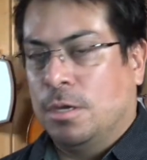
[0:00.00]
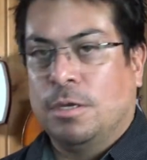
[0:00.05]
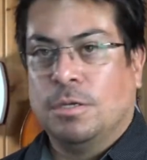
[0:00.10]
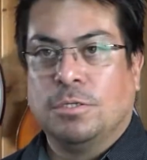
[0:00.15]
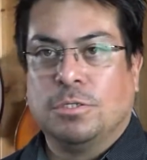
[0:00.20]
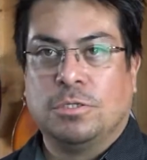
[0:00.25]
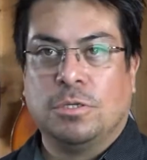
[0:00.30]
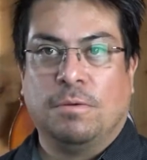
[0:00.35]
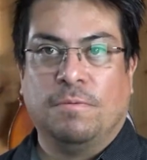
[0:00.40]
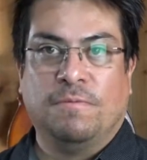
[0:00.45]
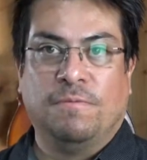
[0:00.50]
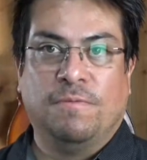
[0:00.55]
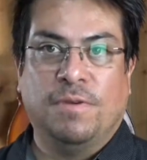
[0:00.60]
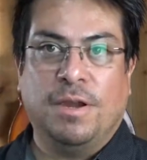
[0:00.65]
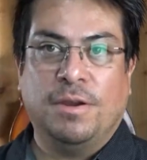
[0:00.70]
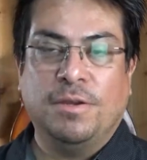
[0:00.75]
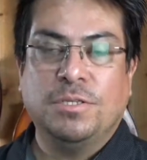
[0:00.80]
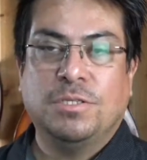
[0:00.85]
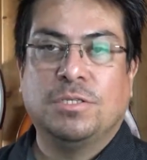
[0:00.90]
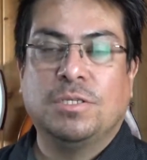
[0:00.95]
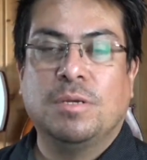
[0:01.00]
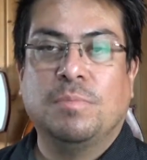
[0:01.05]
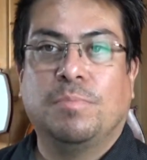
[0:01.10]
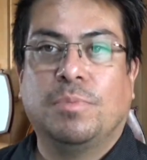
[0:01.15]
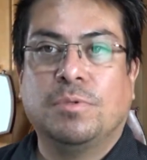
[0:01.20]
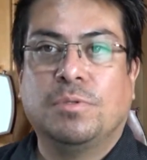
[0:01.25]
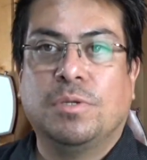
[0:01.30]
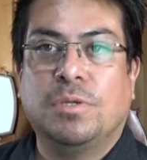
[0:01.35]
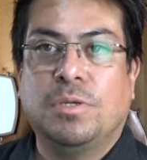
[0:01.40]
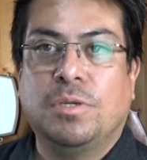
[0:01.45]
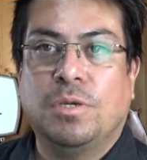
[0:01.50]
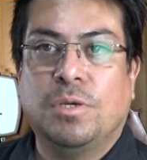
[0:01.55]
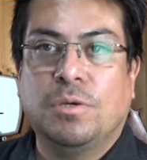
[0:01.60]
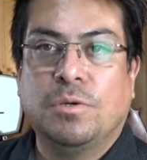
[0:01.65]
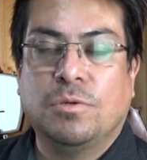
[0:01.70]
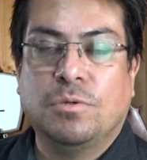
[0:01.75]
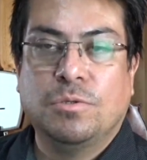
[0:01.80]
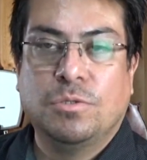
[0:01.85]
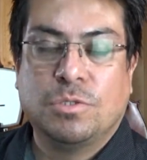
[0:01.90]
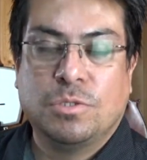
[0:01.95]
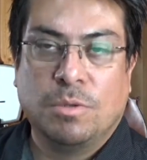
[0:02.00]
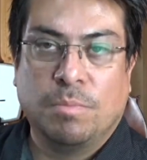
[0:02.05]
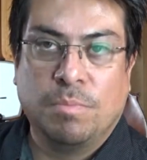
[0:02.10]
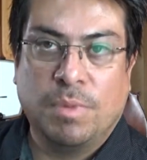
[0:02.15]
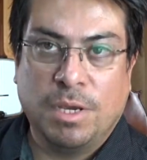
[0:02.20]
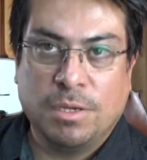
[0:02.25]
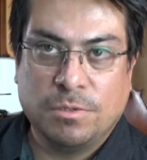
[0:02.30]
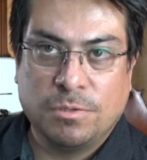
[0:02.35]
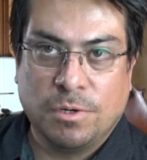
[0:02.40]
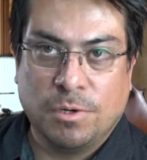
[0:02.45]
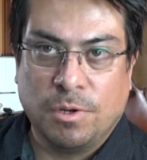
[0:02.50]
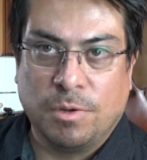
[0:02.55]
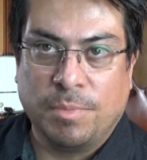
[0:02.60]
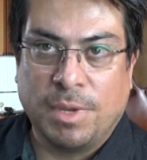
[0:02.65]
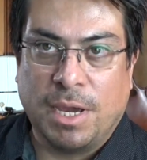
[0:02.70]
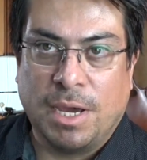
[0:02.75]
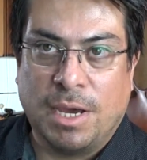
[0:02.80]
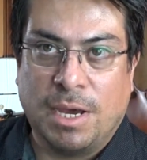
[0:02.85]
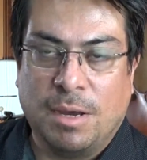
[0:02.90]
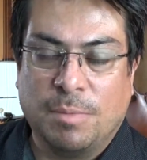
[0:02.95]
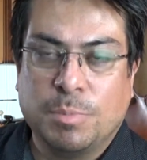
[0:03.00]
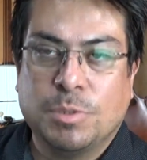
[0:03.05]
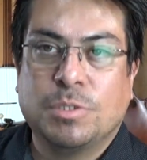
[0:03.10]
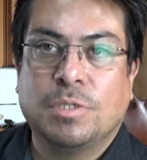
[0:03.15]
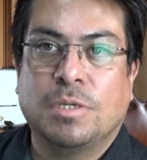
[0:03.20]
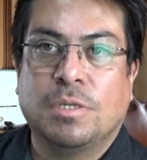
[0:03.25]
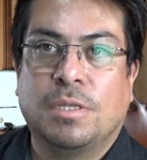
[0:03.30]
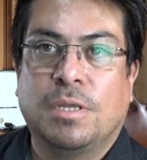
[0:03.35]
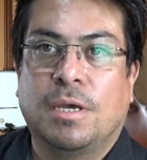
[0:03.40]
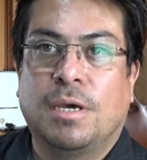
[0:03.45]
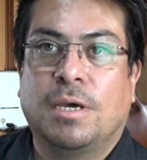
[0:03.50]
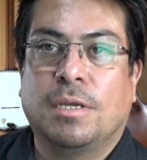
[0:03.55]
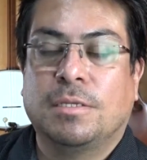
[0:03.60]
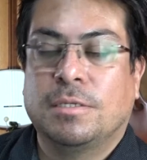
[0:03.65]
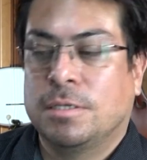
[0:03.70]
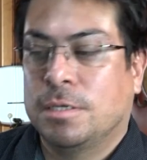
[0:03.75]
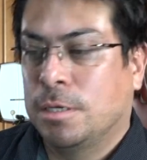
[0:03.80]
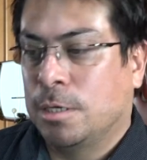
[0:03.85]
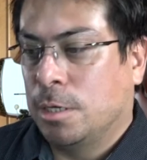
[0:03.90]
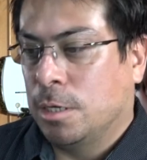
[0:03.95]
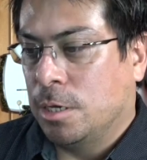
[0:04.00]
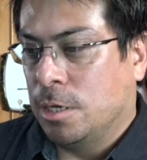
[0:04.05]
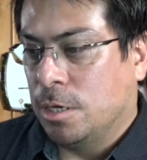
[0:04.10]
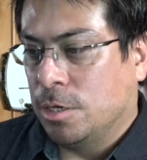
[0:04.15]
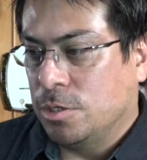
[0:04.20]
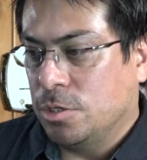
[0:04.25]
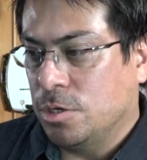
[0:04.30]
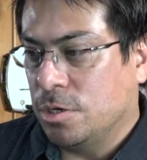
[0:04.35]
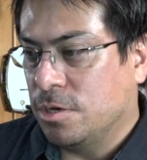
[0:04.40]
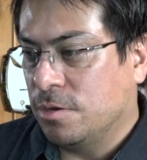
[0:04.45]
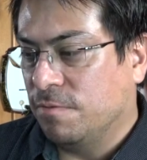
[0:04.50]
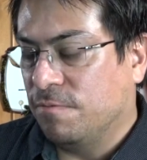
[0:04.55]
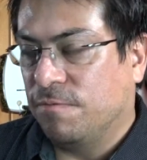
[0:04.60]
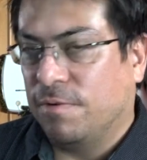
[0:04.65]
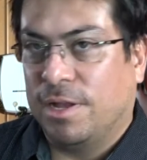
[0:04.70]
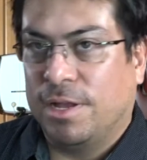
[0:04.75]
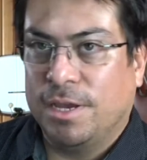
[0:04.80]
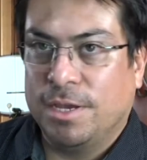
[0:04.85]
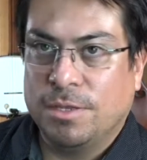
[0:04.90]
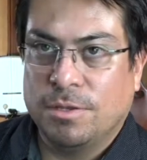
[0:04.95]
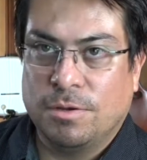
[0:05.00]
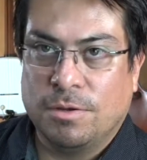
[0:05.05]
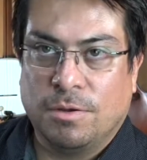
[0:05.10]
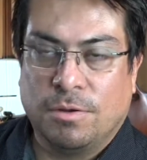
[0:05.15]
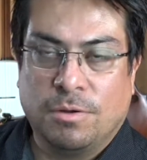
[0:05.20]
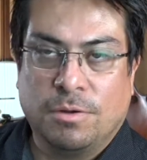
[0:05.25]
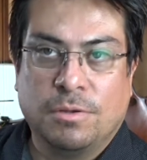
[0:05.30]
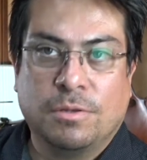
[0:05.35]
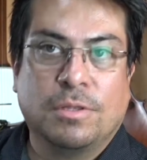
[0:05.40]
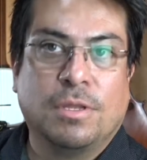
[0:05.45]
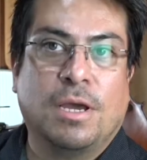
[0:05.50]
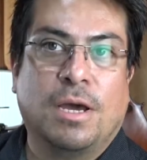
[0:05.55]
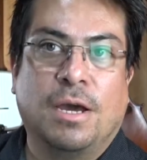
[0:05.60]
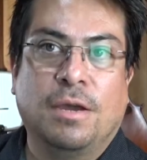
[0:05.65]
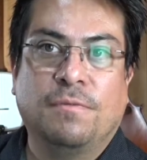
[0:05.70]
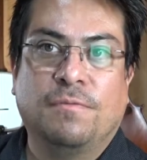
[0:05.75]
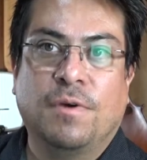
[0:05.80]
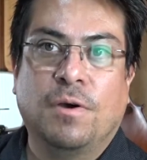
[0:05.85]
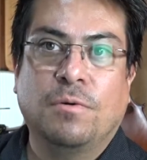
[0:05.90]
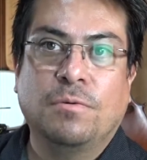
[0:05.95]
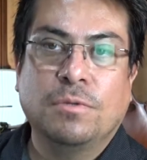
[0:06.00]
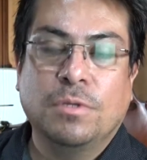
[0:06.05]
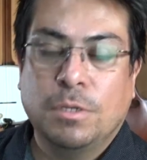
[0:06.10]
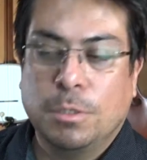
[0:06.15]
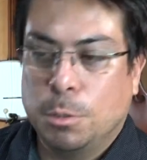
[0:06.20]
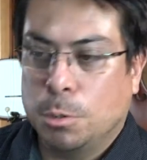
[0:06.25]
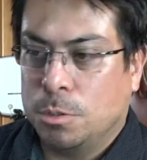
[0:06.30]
some very simple to use metronome apps that you can find on iPhone,